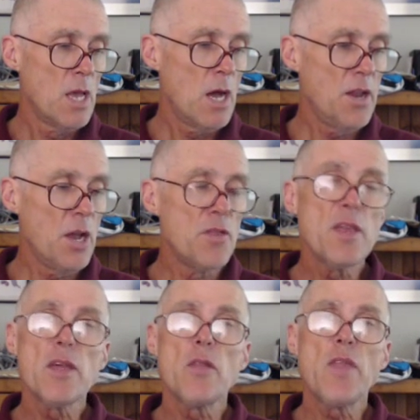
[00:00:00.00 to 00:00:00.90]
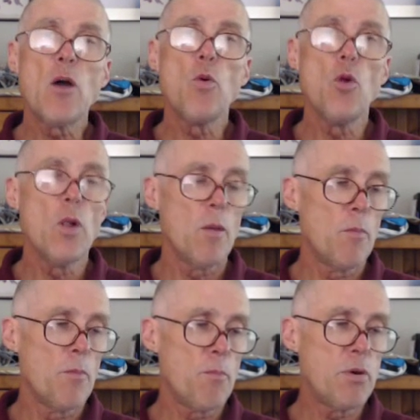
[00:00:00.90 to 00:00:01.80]
I don't think that will
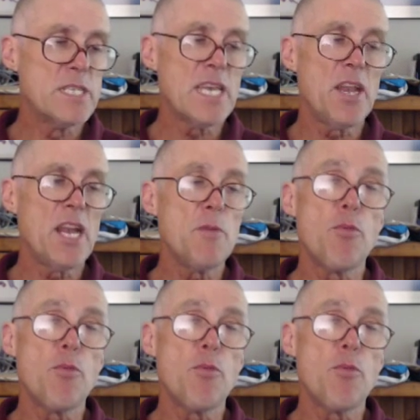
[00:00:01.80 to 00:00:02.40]
present any